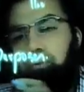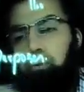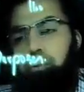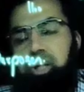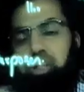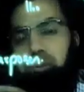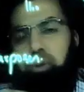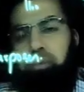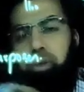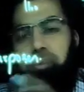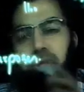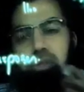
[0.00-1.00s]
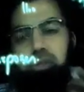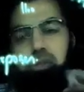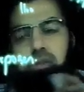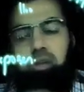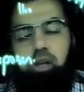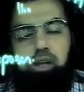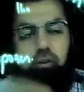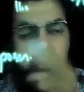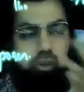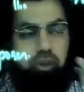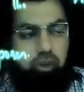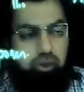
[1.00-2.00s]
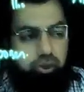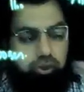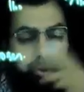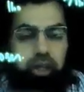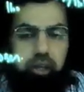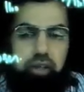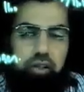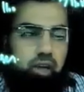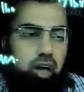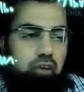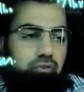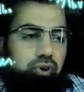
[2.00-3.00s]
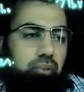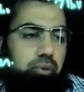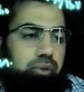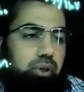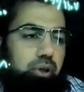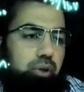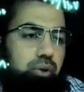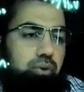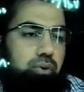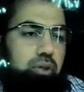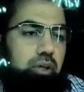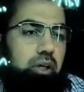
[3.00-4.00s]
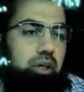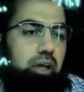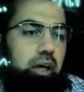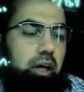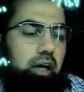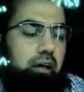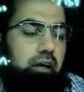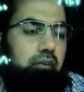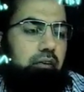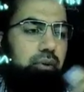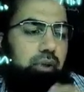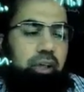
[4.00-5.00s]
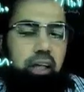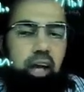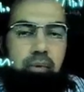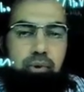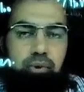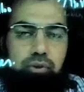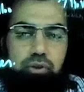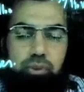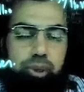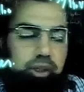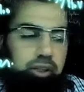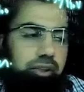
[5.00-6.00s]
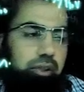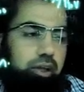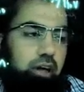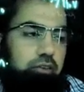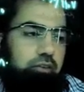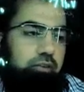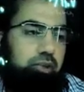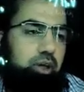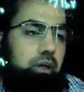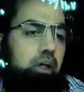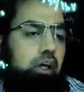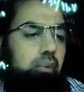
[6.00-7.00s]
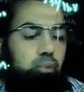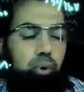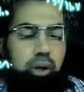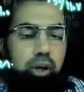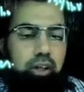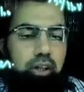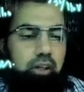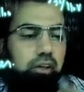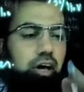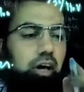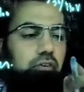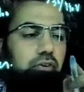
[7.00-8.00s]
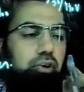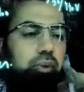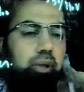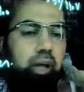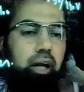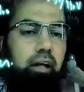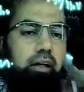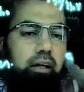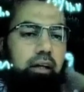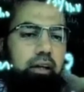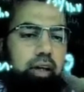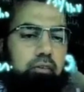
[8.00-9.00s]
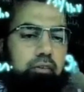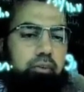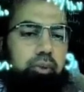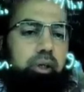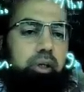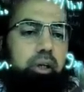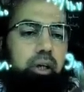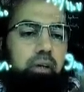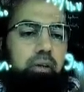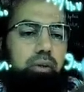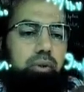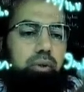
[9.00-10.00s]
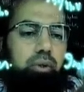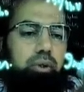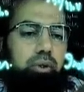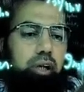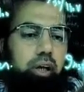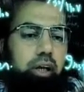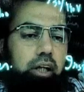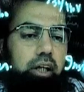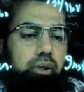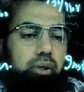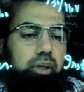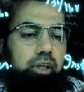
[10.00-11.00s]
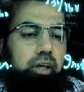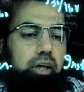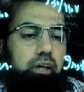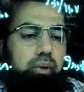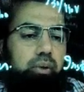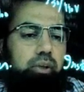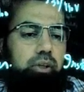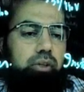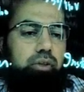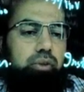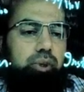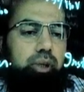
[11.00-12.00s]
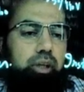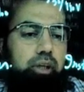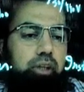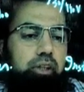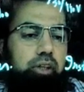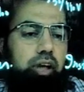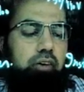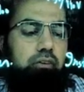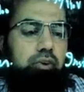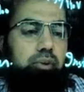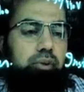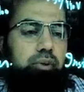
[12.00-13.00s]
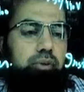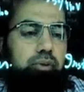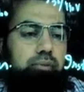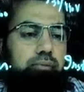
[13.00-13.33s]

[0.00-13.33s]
for measurement purposes, instrumentation transformers are used, and therefore the types of instrumentation transformers are potential transformer and current transformer. So collectively they are known as instrumentation transformers.